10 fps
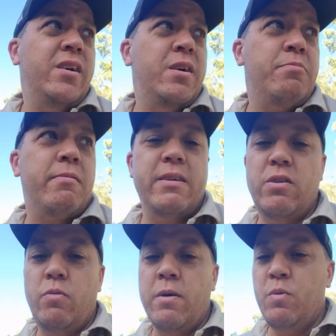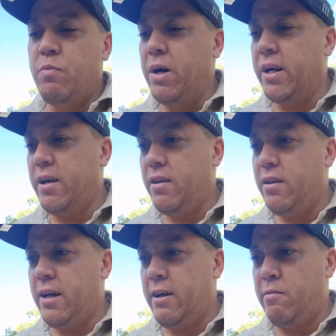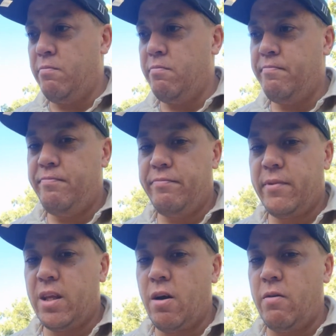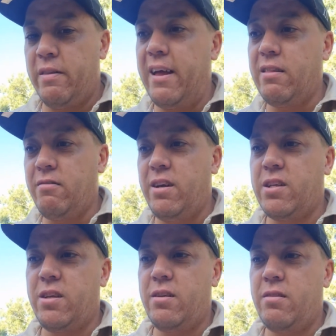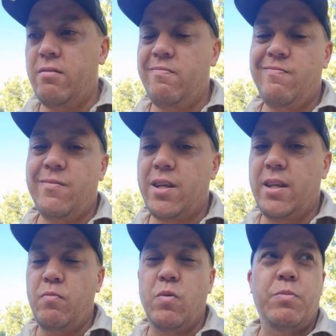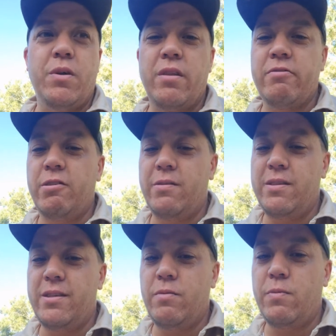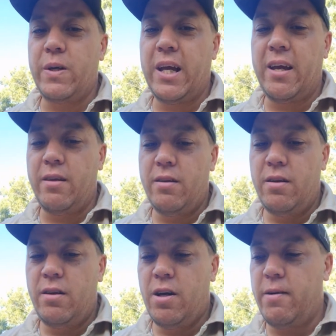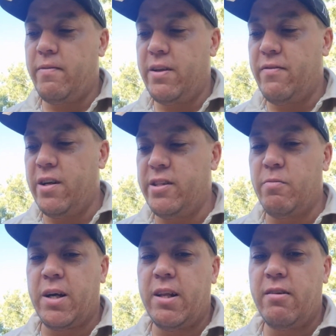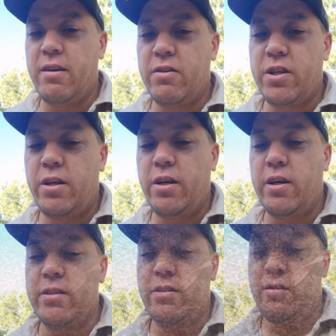Probably do one more bucket, go in that direction, and put it through and see what we get. Hopefully find some colour, and I'll show you guys.